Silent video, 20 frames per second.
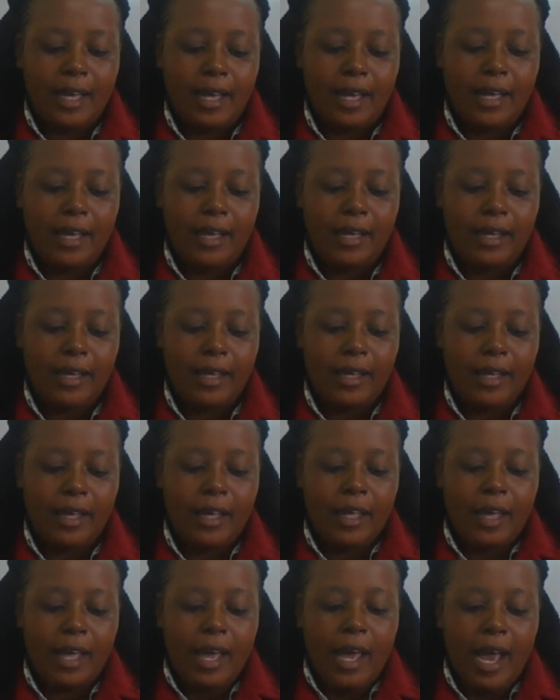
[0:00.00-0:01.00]
And
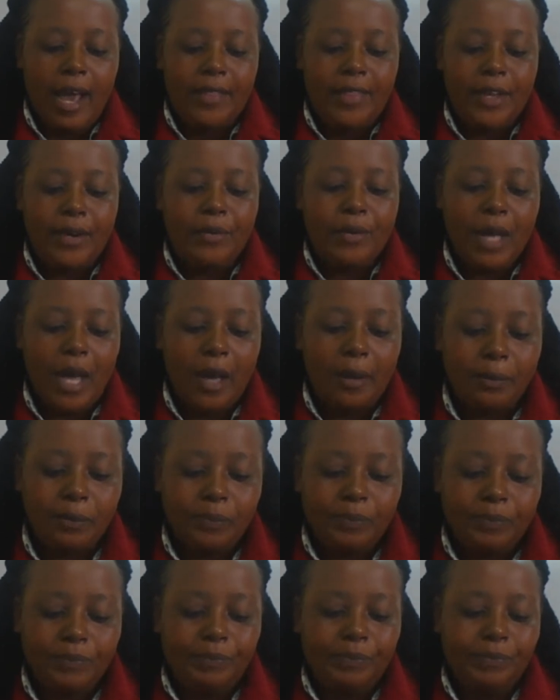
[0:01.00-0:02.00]
then we
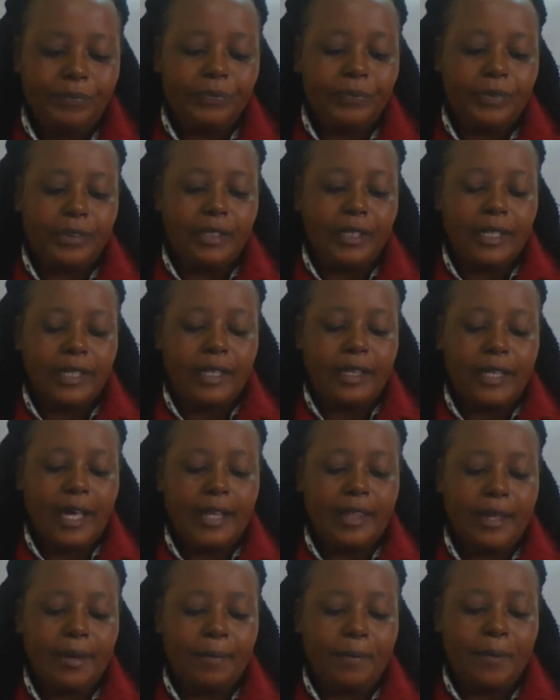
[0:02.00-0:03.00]
have the
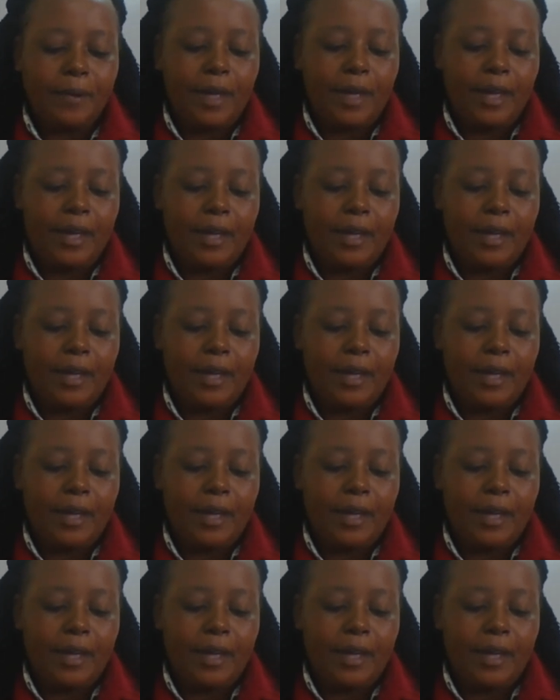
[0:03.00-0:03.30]
other,